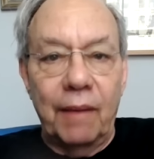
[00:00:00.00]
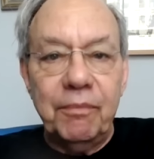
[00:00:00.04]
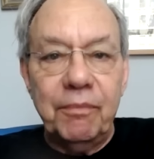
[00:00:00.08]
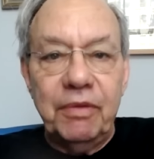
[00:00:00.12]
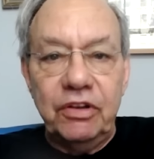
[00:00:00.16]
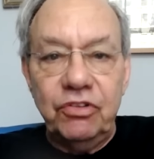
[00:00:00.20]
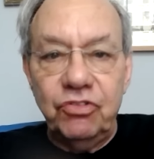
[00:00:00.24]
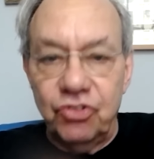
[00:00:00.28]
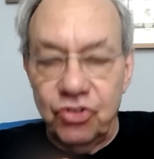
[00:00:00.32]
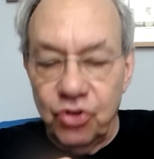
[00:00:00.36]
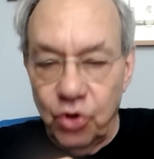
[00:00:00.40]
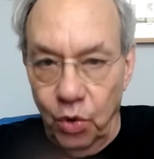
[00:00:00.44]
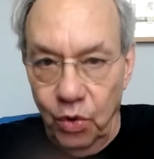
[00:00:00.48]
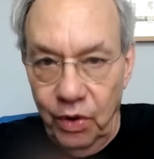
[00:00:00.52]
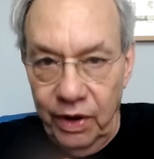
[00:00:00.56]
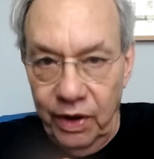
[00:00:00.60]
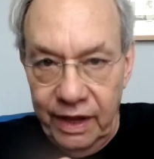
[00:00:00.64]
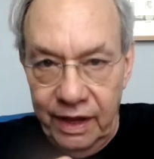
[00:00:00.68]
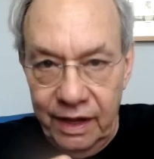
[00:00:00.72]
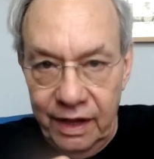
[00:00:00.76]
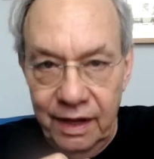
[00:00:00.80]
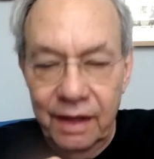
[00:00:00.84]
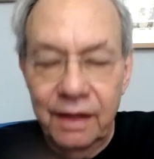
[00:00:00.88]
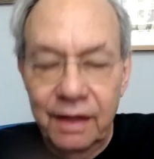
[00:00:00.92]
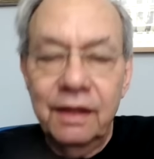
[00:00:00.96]
I'm
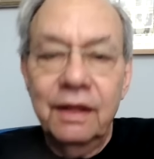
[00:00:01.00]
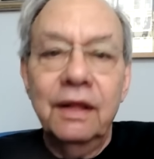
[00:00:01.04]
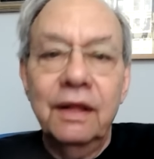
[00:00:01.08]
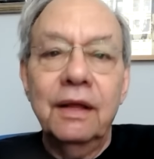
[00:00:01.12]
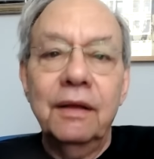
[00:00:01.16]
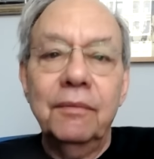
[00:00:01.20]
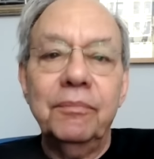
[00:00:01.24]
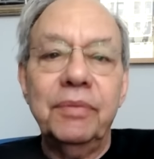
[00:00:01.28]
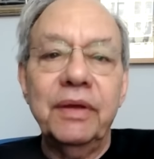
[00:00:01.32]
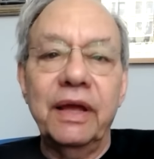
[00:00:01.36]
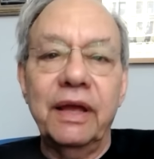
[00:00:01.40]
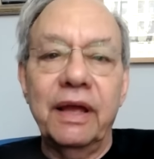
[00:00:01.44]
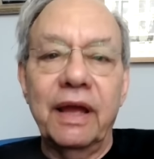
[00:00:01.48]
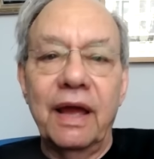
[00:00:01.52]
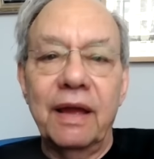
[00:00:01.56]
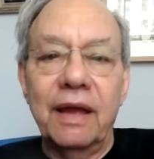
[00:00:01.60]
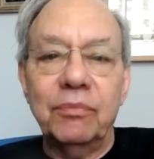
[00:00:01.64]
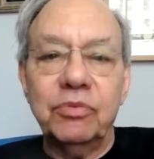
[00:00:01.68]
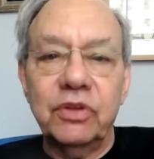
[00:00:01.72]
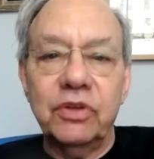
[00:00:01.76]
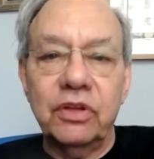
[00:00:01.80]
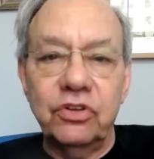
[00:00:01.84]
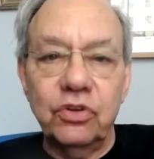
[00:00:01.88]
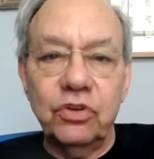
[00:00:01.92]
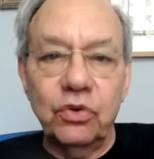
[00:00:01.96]
enjoying being
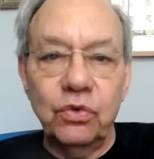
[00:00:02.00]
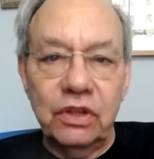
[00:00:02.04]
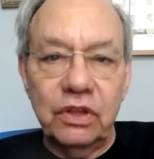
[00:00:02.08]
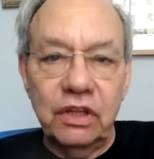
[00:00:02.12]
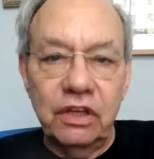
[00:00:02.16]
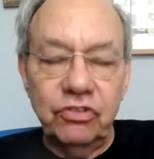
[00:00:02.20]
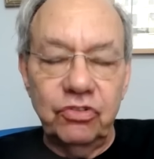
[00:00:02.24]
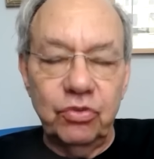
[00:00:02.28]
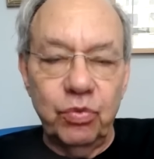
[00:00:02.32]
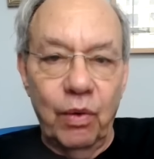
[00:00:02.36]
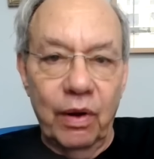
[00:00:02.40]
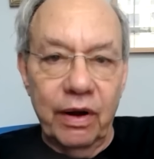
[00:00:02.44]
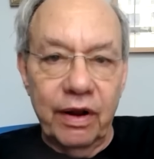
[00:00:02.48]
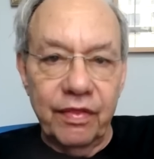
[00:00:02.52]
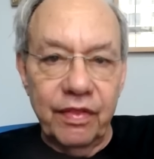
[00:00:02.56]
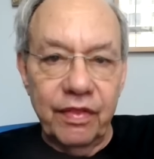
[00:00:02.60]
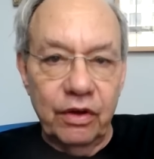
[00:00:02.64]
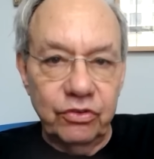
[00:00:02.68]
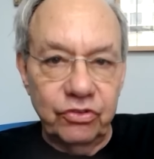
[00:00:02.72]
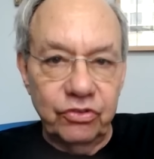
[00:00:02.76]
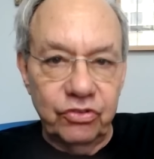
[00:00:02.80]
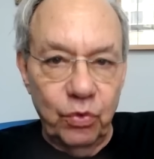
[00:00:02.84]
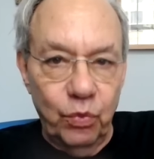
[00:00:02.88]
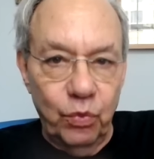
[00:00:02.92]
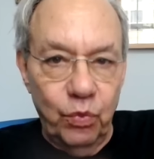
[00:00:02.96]
able to do at least one of
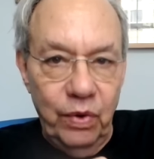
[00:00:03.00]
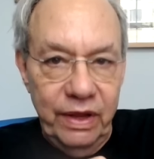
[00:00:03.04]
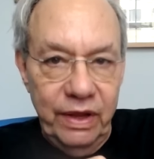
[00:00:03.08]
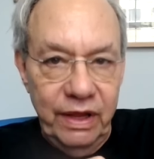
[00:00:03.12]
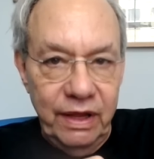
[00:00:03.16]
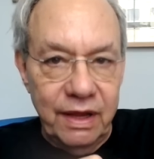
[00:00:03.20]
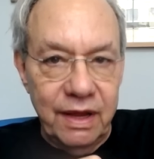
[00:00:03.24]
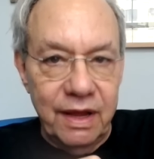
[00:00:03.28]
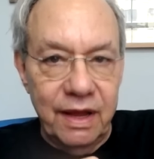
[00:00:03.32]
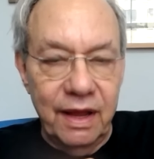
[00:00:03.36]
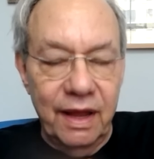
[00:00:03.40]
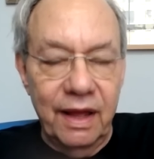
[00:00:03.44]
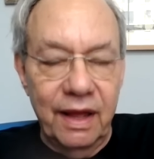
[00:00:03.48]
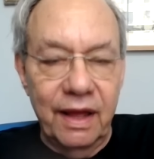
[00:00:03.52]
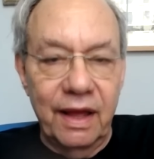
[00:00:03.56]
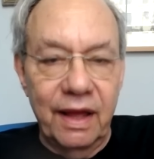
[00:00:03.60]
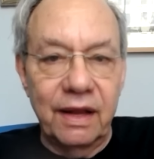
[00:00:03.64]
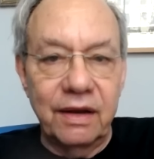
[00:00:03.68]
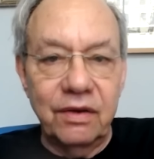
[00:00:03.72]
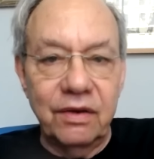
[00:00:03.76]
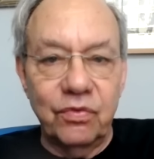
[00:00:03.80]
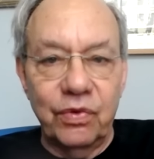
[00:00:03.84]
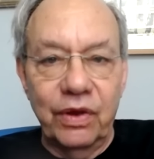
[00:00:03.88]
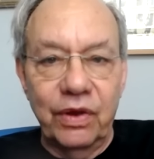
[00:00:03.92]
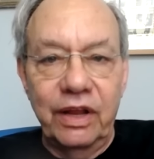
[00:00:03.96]
those a week
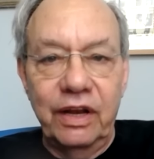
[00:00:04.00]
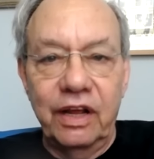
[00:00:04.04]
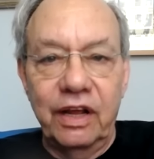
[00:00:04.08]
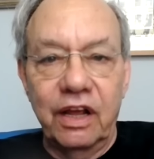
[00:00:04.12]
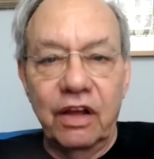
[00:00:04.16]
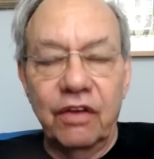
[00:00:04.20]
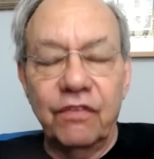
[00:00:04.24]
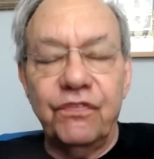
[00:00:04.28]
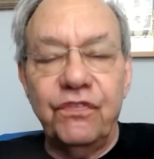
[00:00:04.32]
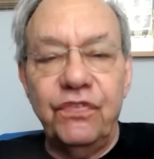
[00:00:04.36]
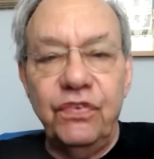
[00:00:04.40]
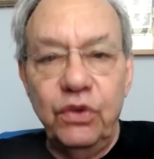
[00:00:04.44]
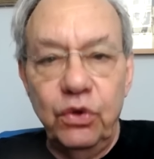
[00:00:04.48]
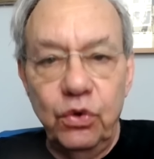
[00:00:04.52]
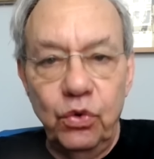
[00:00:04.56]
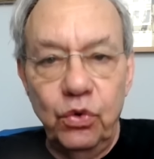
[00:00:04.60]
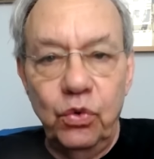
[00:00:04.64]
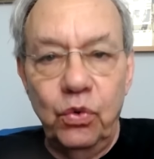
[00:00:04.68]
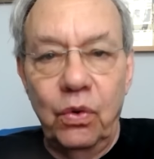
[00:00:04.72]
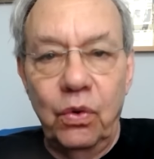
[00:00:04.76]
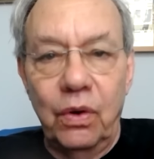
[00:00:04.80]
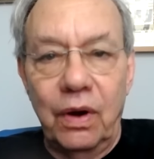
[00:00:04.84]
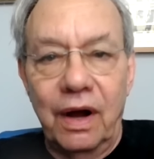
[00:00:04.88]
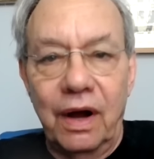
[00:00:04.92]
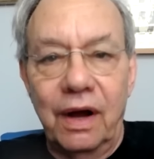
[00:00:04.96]
and reading a
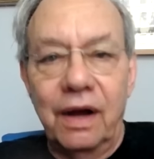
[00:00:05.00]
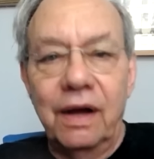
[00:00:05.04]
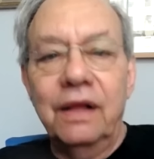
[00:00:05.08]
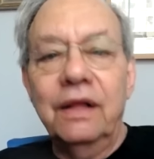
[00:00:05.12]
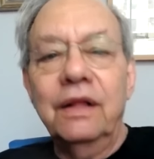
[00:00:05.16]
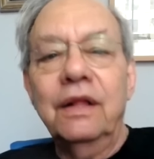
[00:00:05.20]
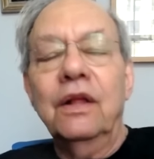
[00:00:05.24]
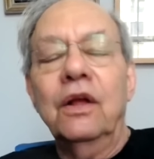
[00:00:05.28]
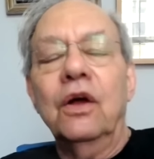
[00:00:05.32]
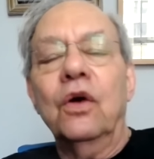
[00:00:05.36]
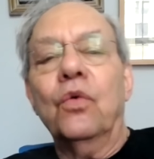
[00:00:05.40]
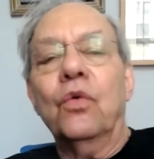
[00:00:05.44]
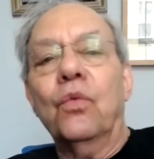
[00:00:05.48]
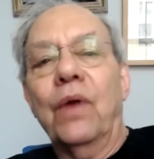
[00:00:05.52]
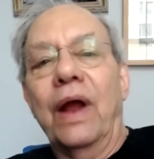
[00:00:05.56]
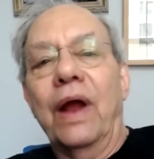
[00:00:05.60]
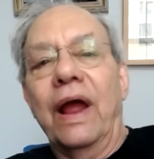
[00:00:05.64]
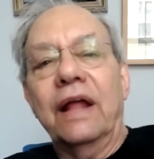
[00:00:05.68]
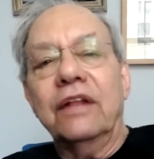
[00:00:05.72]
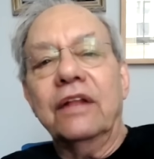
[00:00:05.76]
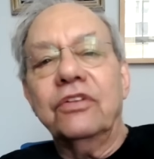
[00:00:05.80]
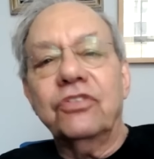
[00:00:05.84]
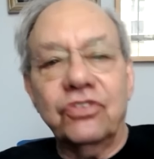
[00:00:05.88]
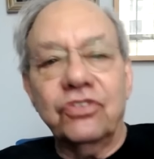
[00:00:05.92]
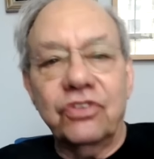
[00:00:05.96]
few
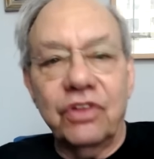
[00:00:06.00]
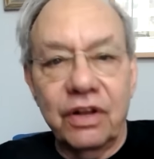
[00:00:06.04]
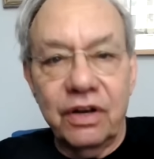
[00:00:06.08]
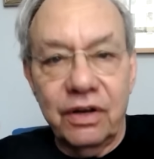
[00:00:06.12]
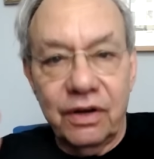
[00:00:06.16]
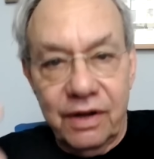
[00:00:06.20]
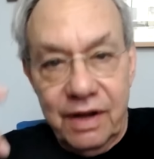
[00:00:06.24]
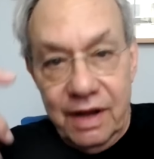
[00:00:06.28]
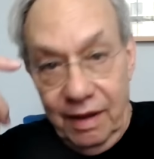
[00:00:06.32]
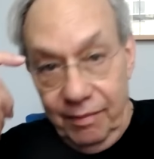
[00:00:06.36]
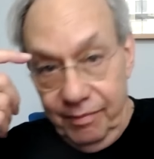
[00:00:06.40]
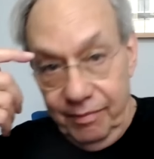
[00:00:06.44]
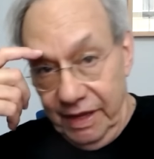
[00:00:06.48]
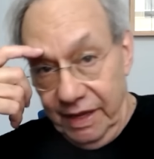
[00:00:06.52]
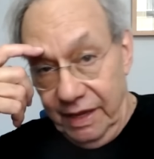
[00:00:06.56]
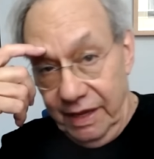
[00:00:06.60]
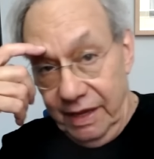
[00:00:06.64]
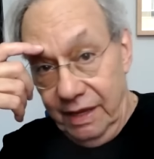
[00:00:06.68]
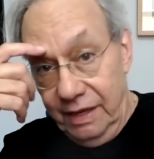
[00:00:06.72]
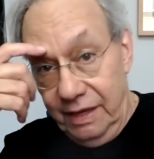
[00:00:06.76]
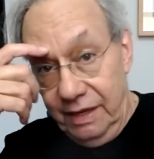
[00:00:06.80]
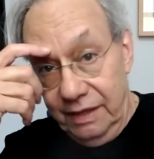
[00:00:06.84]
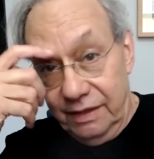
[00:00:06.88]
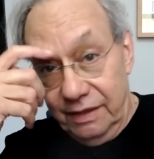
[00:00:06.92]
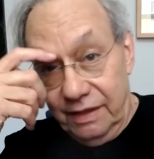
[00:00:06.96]
rants that are coming
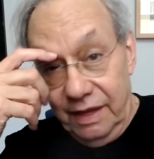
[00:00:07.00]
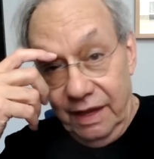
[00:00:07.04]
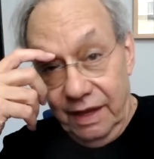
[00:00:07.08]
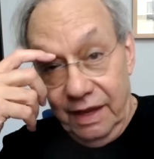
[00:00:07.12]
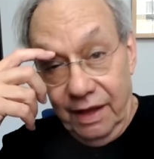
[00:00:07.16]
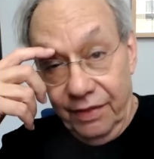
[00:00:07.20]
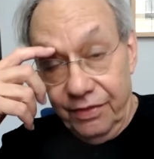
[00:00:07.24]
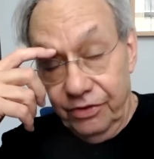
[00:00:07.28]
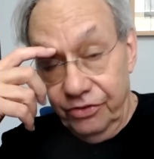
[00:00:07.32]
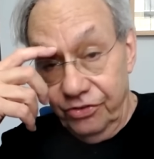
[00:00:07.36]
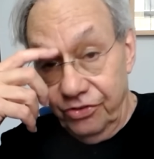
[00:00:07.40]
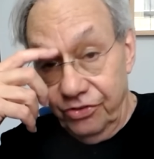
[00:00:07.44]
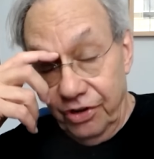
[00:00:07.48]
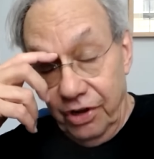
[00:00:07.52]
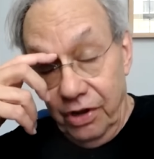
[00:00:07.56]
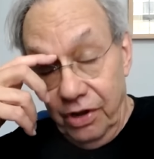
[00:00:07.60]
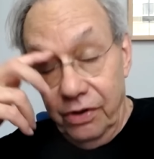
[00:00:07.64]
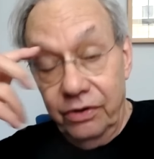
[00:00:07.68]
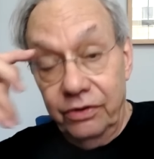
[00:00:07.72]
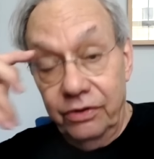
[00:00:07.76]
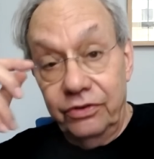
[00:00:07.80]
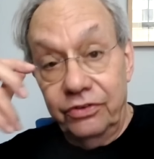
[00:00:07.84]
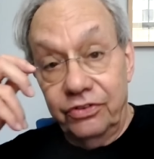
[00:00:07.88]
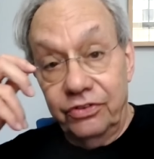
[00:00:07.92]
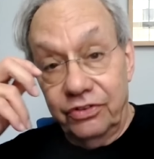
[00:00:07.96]
in at the other
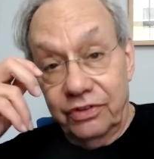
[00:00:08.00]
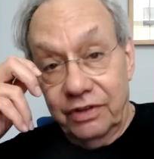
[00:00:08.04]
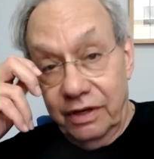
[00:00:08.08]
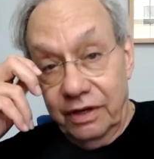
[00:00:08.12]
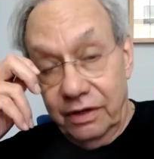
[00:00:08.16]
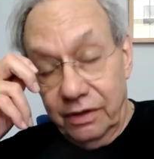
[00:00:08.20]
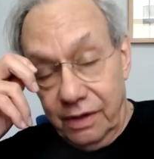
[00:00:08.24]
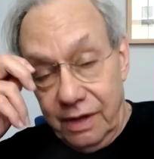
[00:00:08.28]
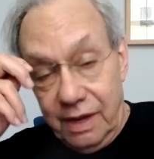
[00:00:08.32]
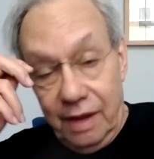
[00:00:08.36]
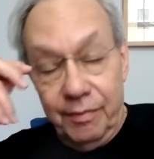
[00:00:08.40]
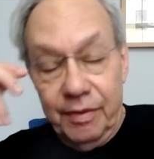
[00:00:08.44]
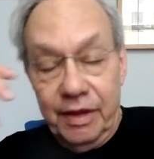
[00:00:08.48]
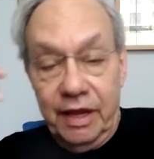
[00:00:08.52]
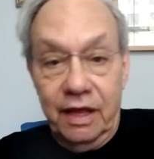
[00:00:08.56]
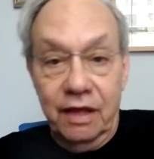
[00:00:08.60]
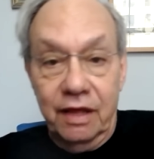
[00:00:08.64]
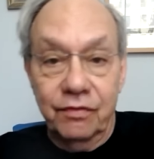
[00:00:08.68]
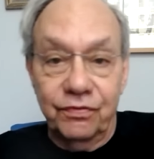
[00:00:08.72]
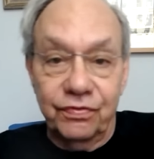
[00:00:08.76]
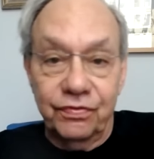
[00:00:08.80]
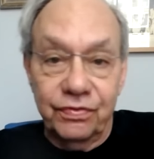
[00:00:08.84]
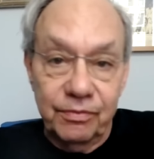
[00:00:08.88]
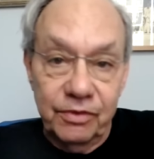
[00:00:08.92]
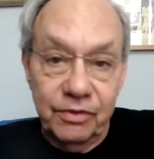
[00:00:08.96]
shows that are coming
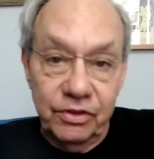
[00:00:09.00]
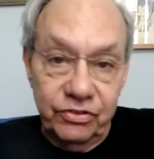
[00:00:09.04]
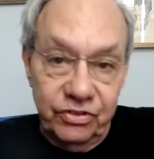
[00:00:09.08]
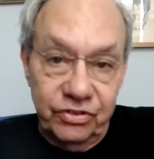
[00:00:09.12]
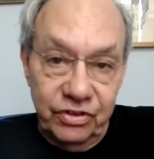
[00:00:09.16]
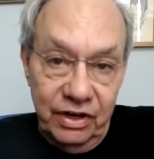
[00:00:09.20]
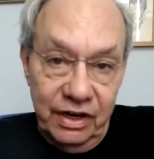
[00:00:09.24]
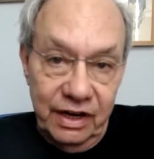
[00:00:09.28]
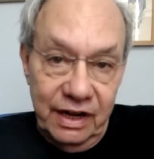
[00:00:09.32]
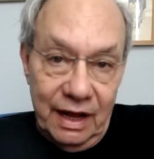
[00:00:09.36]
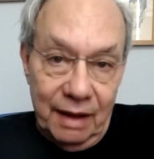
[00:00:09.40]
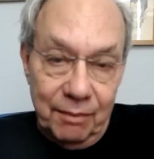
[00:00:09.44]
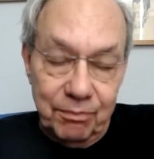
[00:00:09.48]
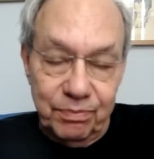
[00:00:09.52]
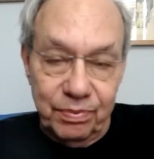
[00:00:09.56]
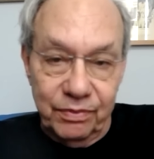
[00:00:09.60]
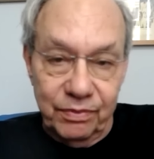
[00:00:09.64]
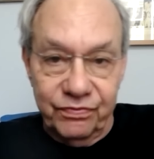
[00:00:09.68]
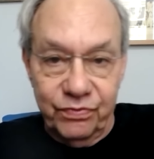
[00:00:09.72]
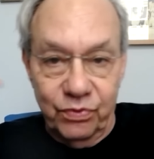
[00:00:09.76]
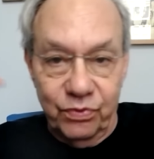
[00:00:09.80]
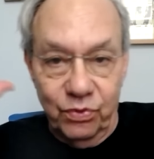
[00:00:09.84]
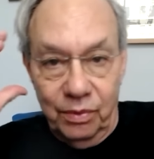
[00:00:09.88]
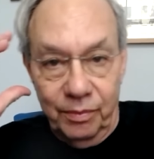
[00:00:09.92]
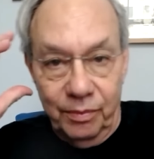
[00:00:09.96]
in from the city I'm
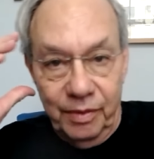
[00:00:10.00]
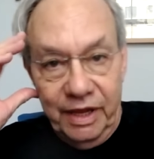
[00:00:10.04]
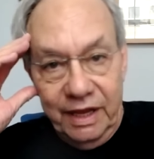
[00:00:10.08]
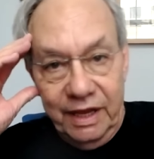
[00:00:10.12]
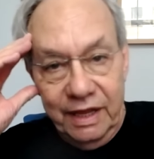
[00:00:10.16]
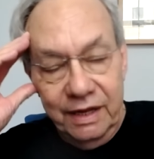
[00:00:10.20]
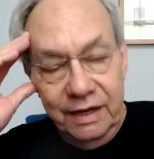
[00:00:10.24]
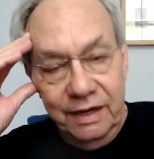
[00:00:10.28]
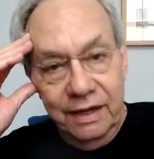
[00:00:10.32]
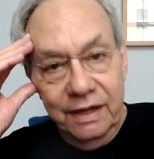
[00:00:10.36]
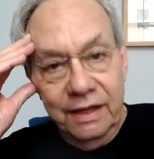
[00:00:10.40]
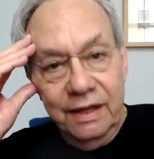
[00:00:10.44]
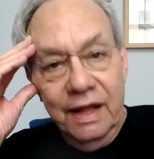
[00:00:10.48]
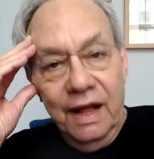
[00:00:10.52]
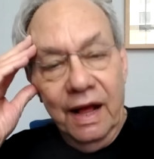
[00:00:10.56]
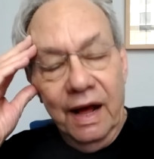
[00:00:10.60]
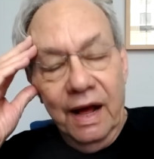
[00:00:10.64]
performing in.